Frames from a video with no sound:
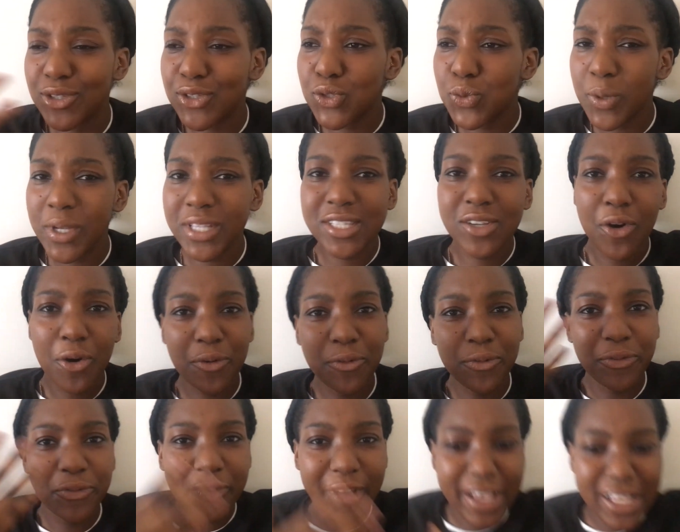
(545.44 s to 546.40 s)
on Twitter,
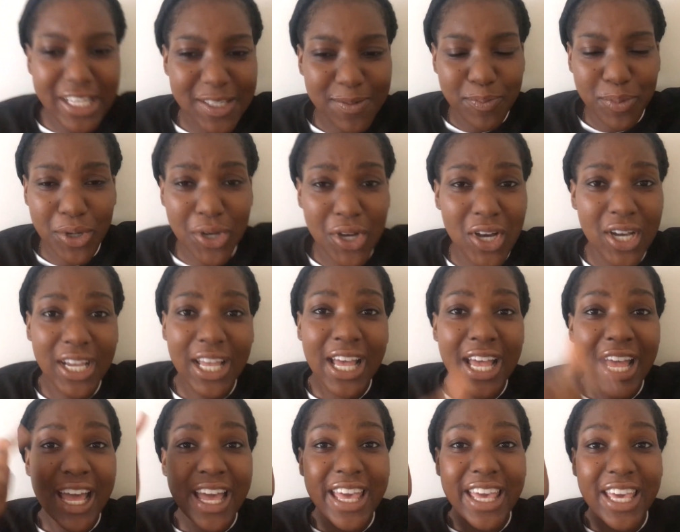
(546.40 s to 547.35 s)
on Facebook.
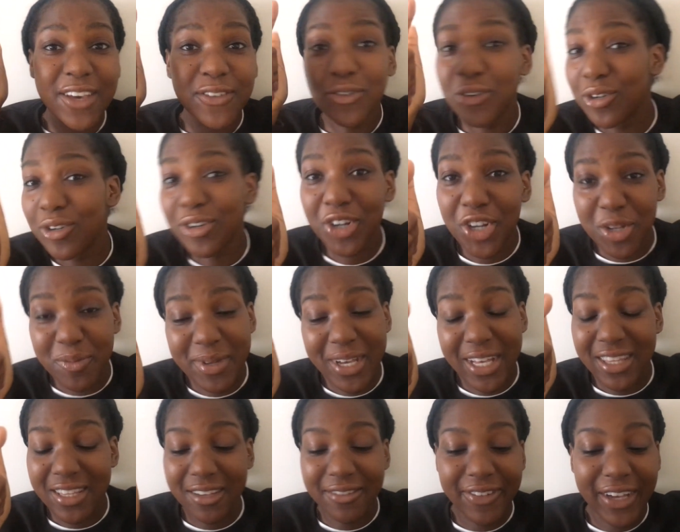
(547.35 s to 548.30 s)
If you're not going to
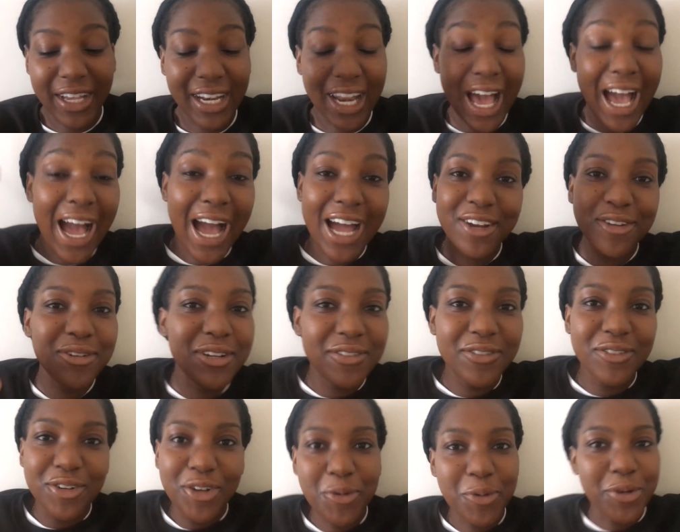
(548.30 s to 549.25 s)
be at the event, I don't
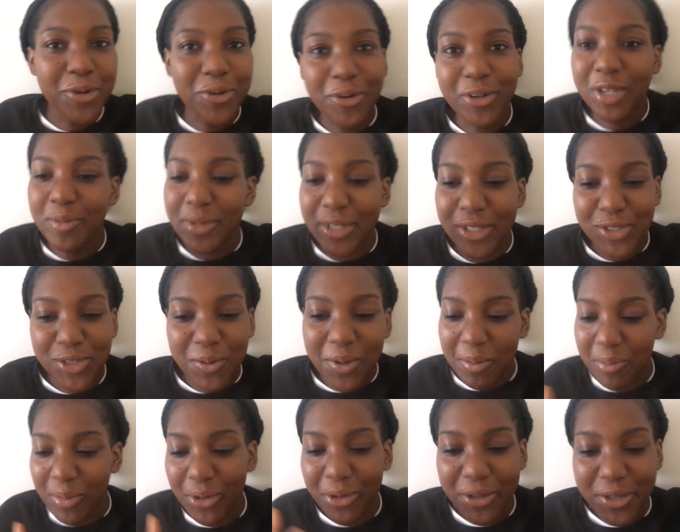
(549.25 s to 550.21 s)
even know what you're going to be
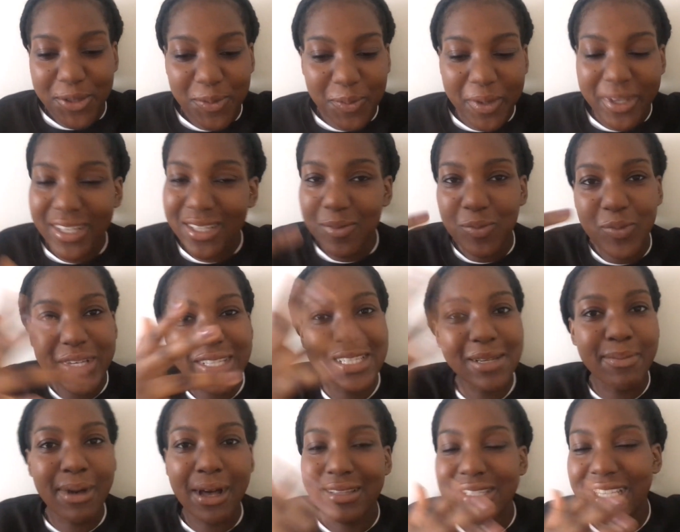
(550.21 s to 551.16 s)
doing, because
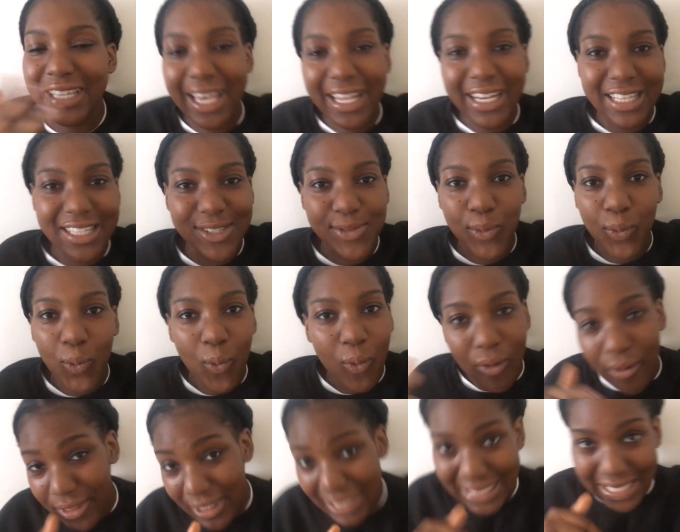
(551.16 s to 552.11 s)
we's about to get into
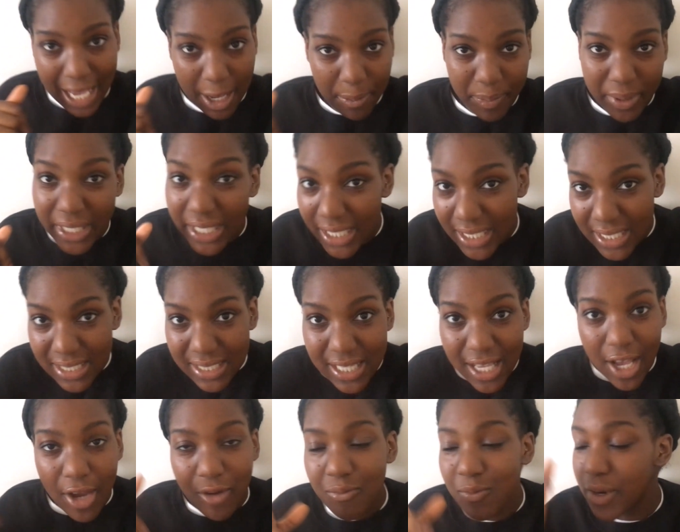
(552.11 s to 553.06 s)
all the topics.
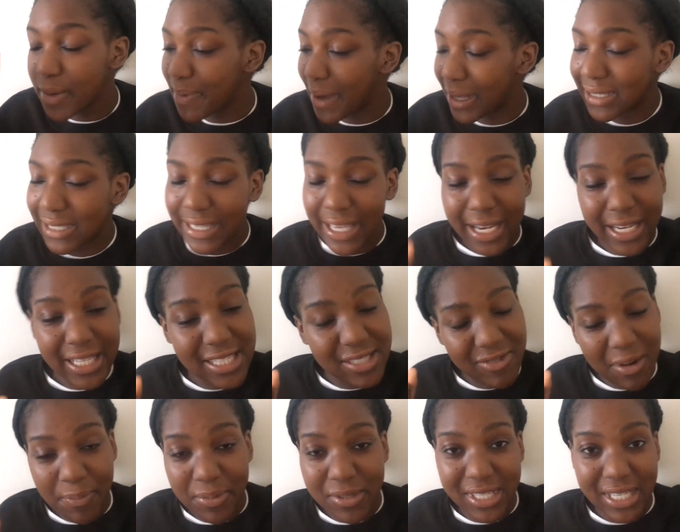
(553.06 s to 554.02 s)
We're about to get
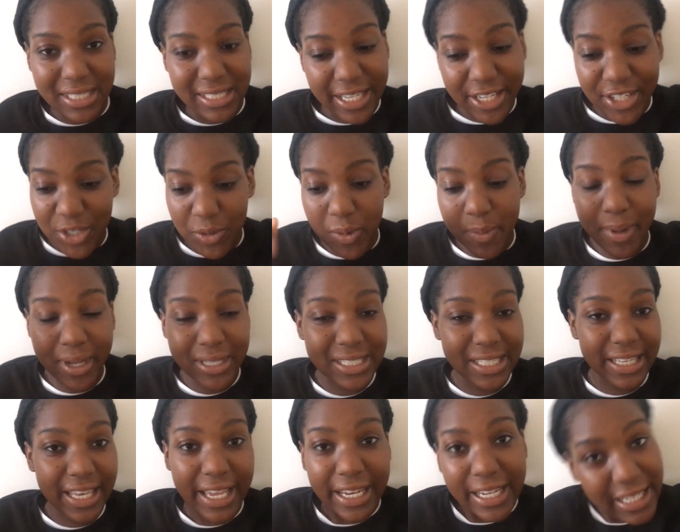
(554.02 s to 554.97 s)
into representation. We're
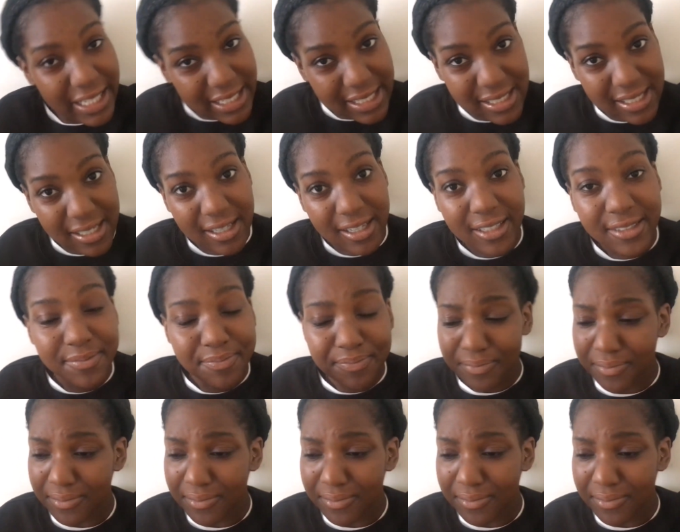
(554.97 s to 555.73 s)
about to get into